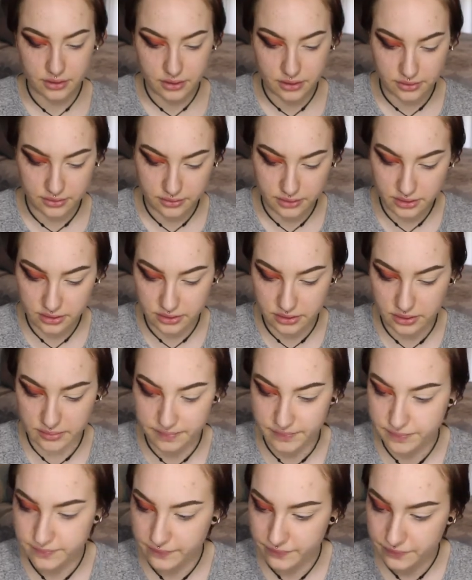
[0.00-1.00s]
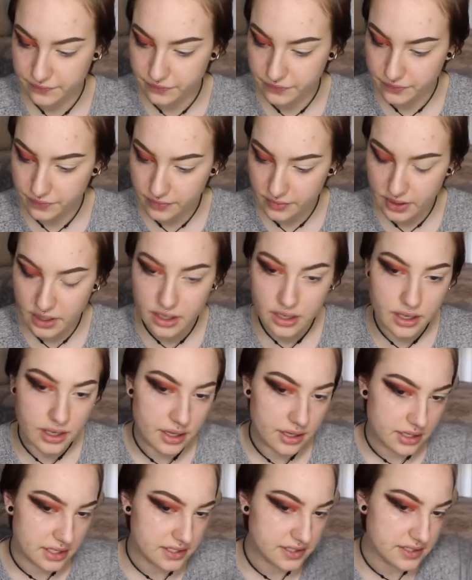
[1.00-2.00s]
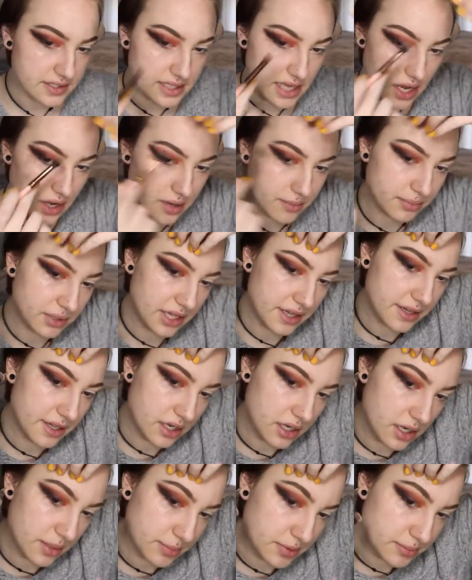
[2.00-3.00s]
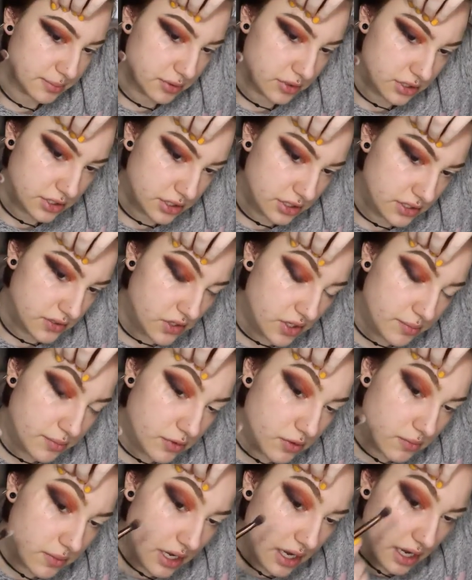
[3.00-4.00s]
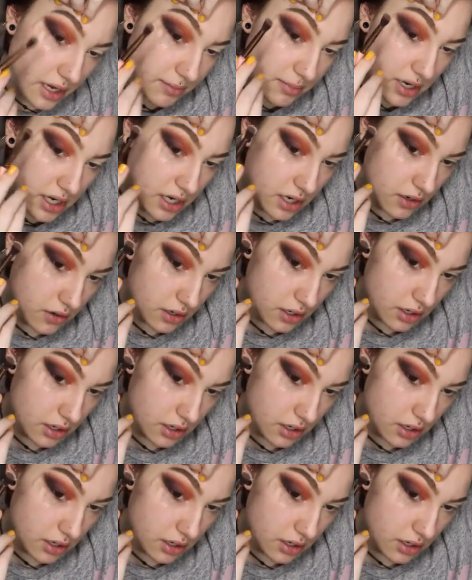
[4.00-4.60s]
You don't need it. This is how I blend the upper portions. I pull my eyebrow